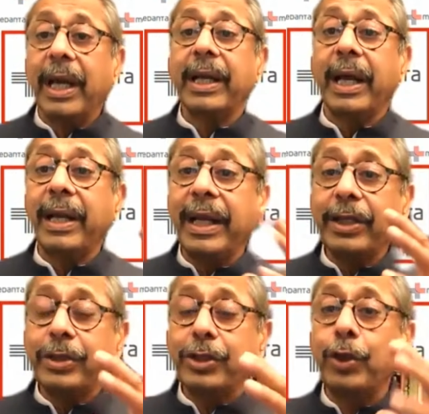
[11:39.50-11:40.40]
And
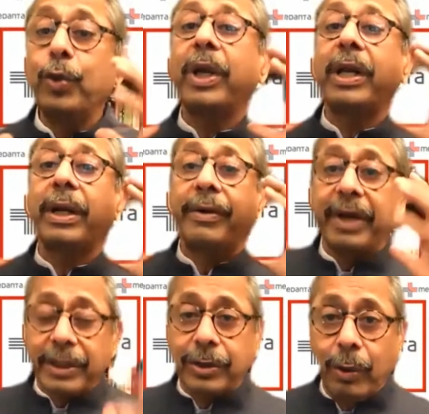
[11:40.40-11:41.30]
unless you can
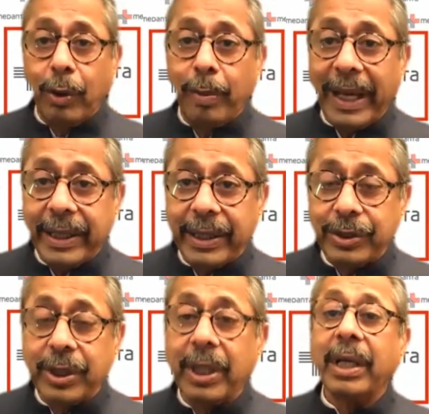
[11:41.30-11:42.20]
address the whole
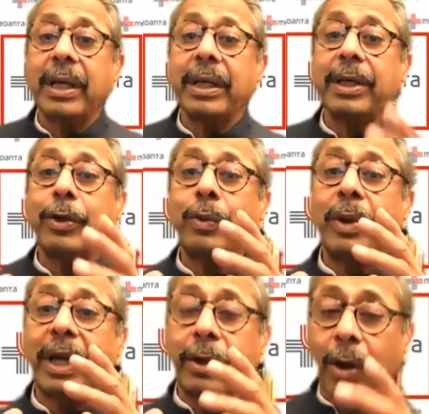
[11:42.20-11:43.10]
baggage, you
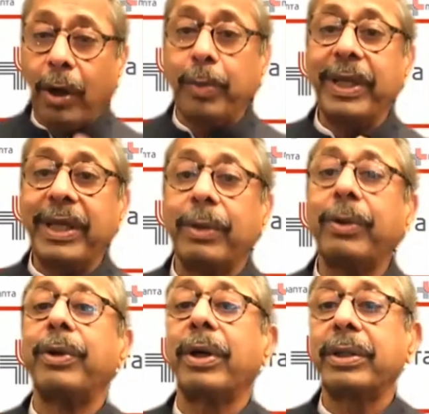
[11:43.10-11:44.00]
cannot be a
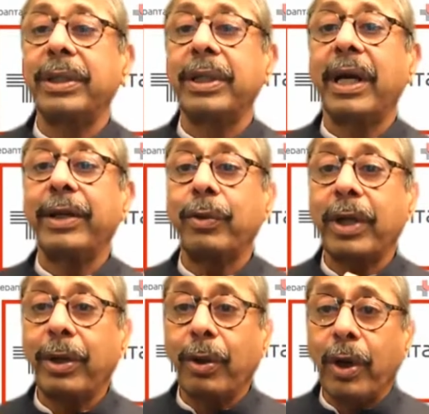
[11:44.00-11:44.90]
good doctor, and you
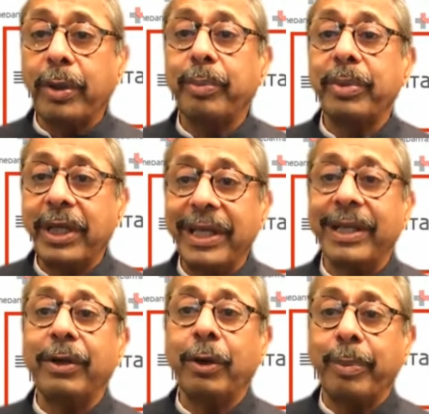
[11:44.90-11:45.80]
cannot
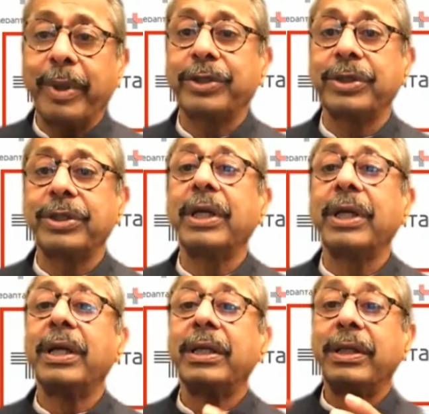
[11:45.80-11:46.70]
heal your patients
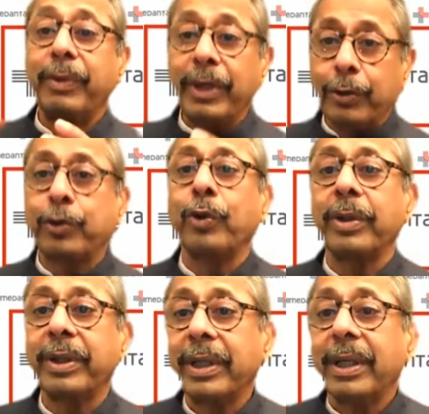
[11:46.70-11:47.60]
the way you
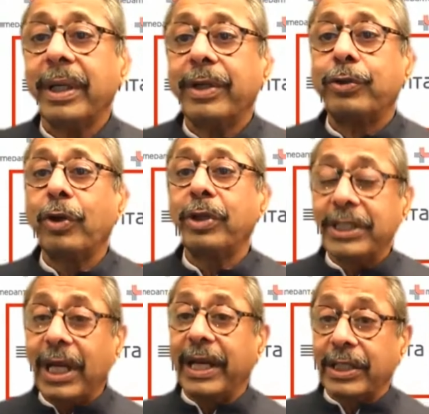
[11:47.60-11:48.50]
should. So
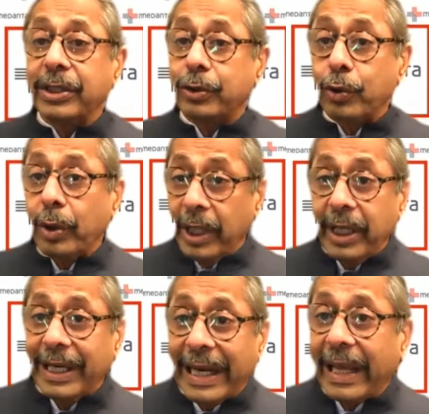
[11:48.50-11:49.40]
these are lessons to
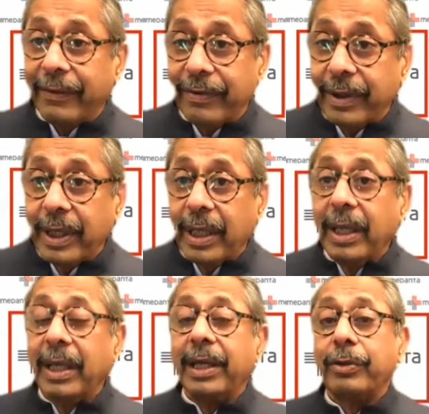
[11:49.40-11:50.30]
learn in life.
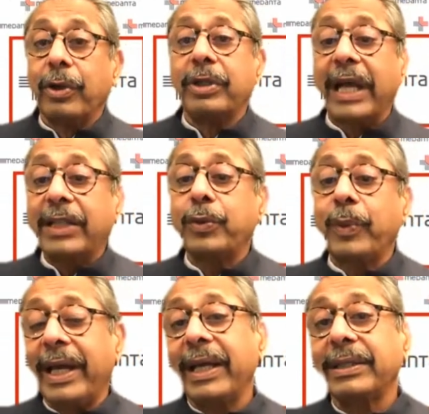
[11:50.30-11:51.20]
So that's
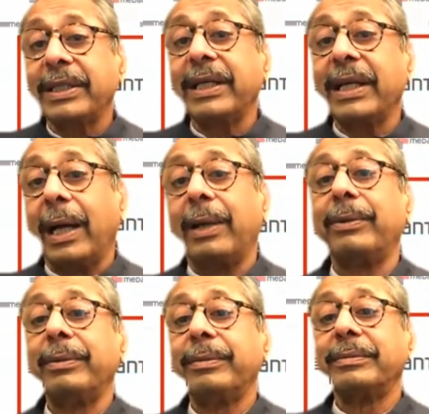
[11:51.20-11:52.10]
why I say,
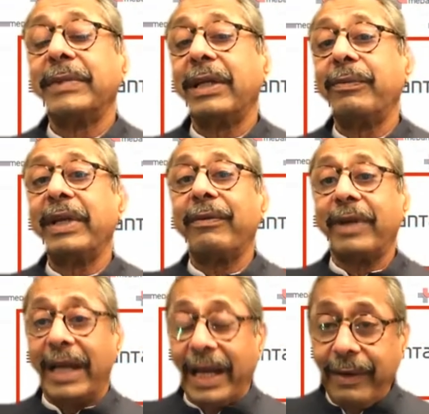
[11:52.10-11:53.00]
now that we have
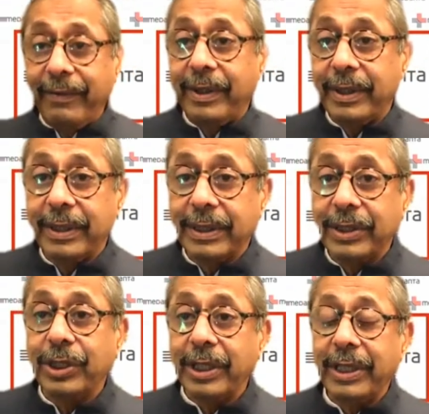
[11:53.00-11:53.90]
arrived,
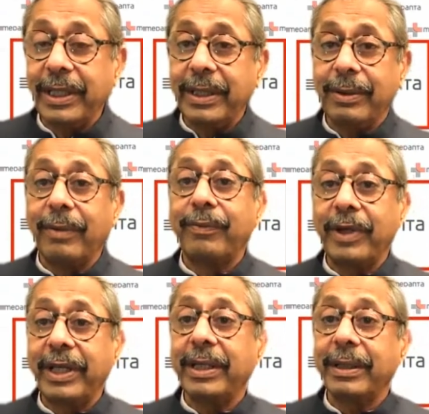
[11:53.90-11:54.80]
the journey,
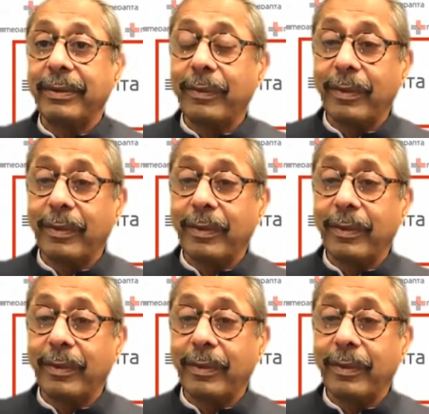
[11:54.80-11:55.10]
hopefully,